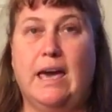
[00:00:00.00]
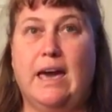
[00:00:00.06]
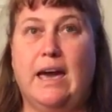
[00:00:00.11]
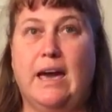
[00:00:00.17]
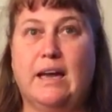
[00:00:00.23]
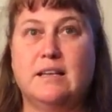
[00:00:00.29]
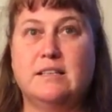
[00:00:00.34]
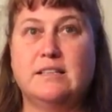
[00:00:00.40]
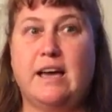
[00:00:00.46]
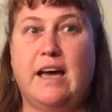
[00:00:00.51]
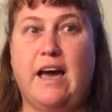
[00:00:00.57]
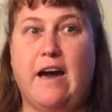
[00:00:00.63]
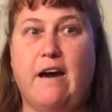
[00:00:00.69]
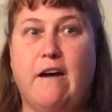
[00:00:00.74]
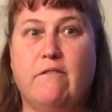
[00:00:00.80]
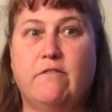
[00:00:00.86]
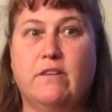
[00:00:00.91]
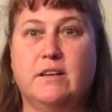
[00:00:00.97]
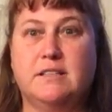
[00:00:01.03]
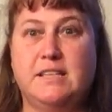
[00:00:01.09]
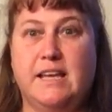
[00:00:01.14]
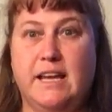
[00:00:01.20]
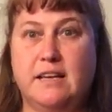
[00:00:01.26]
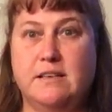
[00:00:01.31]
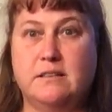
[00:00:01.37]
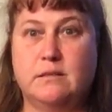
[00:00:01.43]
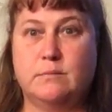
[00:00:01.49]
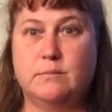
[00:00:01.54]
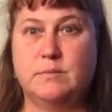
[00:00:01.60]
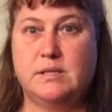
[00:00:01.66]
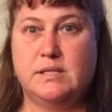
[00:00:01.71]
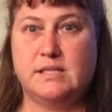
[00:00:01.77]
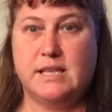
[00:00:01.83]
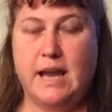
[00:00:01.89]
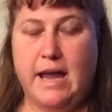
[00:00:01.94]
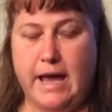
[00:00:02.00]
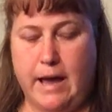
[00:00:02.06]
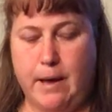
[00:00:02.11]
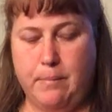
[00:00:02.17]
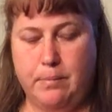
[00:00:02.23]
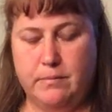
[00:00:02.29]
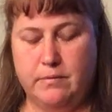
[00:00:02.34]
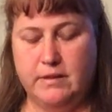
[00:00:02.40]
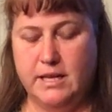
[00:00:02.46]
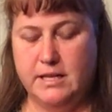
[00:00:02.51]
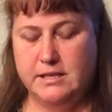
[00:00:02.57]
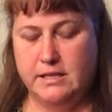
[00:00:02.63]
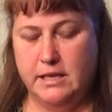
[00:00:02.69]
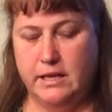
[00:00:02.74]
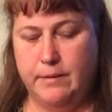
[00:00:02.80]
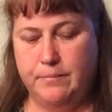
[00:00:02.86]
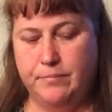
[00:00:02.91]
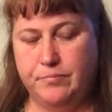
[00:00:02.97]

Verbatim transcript: and I have a Tandem Snack. That's it.